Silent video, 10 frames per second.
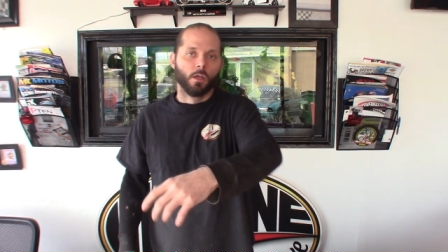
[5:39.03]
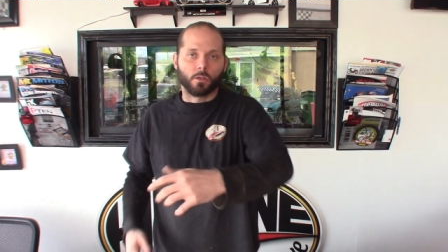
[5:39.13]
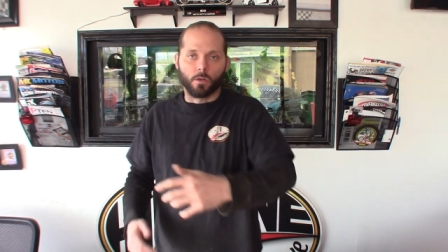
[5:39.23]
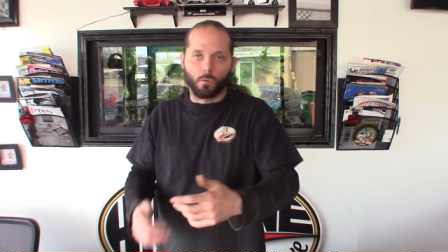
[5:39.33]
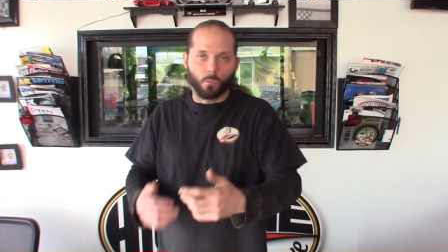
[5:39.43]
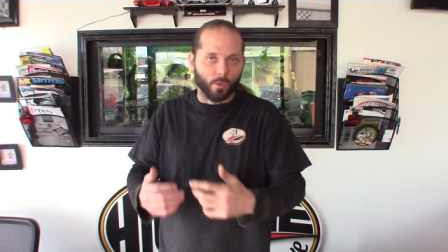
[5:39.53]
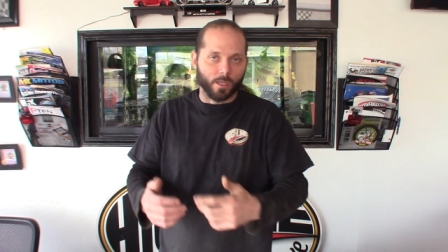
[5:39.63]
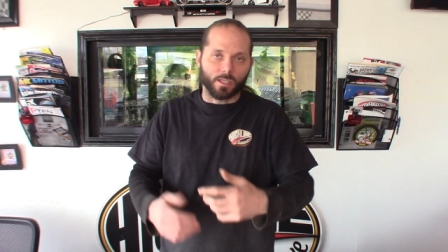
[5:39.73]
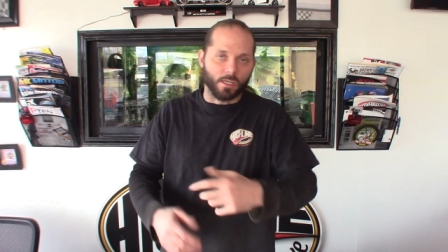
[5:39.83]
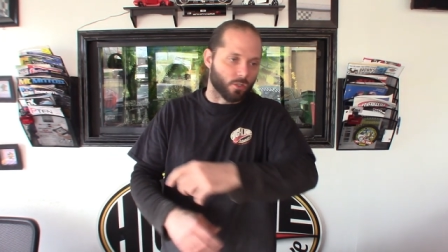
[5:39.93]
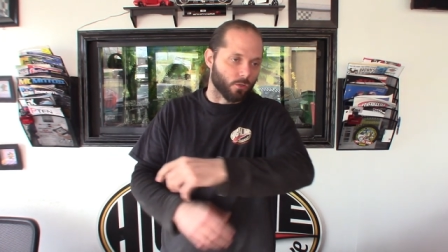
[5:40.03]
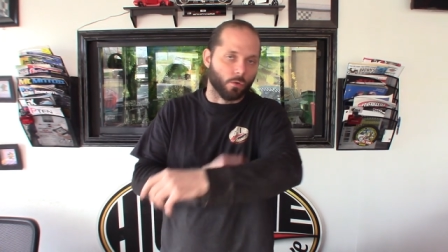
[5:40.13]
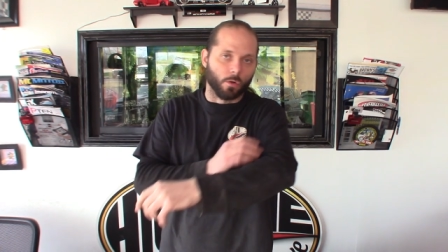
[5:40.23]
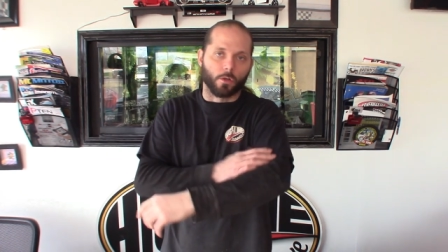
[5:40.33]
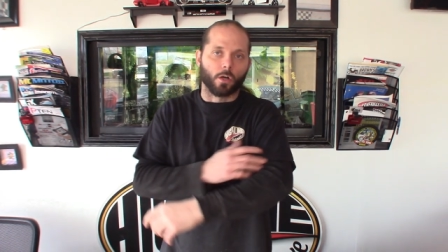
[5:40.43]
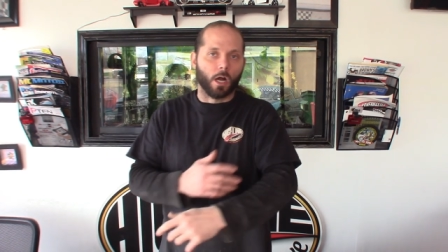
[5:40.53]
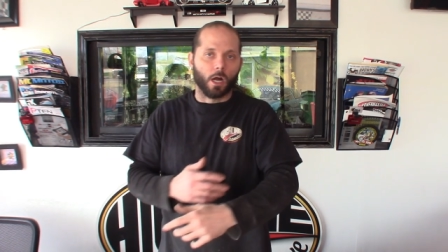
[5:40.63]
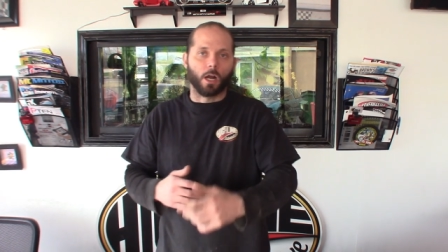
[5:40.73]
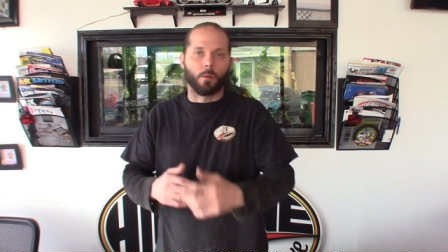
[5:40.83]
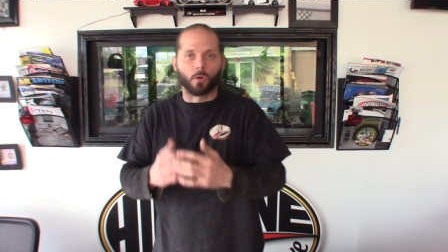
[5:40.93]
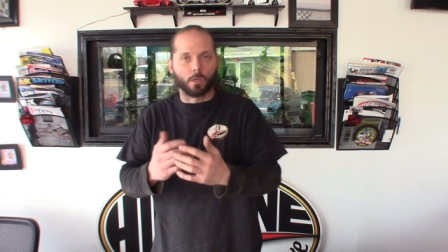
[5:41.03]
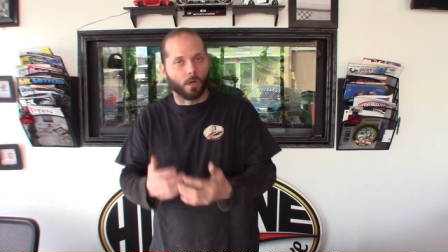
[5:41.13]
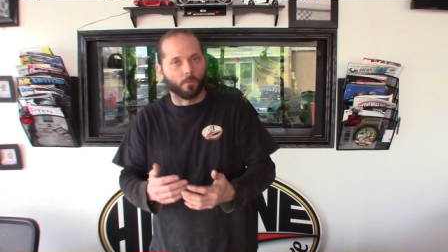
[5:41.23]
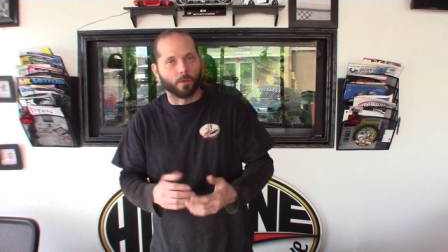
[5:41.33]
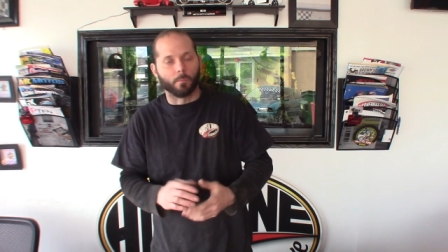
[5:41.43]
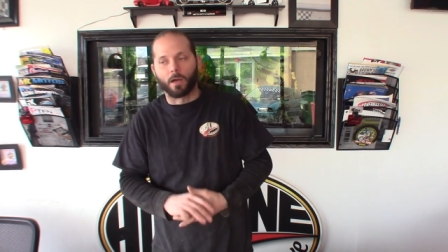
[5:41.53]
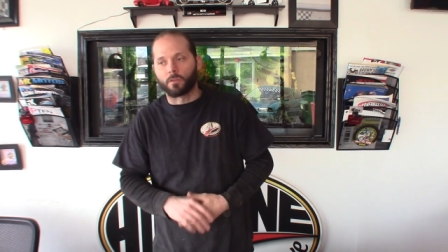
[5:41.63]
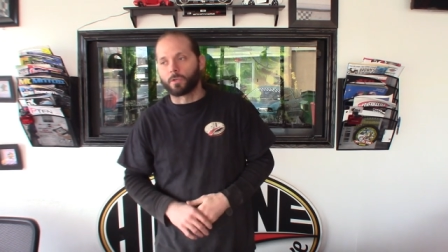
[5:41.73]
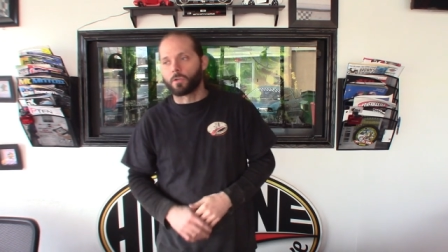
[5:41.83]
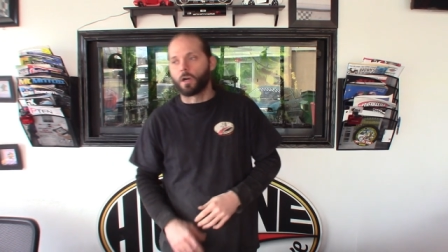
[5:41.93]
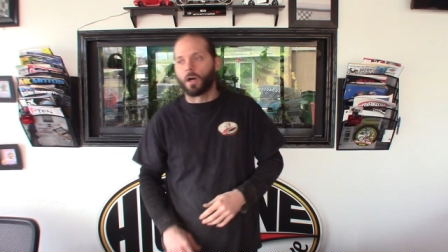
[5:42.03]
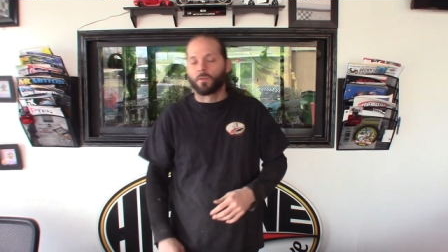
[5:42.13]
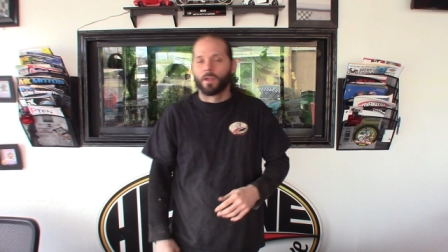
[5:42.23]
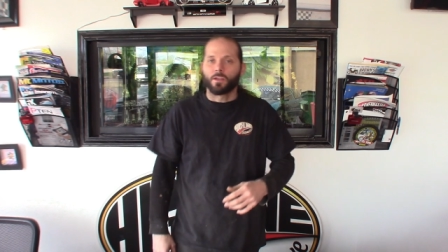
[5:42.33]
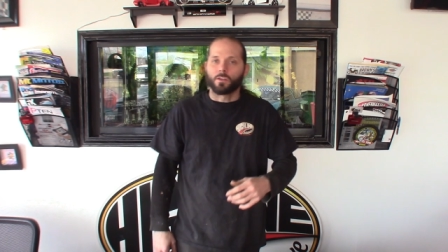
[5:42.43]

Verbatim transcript: you know, with a tissue or their arm, or cover your mouth when you cough.